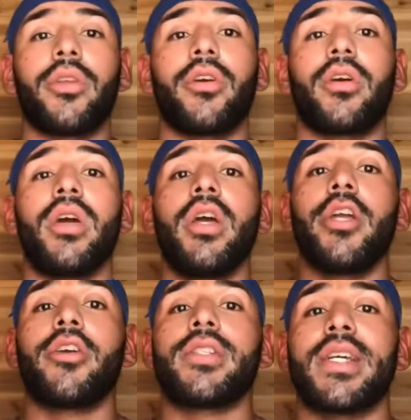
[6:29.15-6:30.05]
your
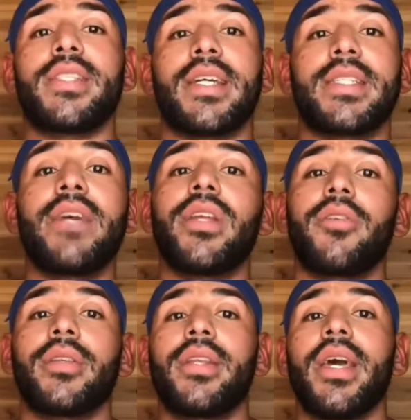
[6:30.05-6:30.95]
intense activity
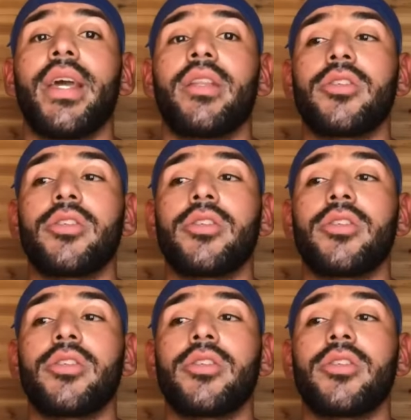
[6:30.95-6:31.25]
throughout the day.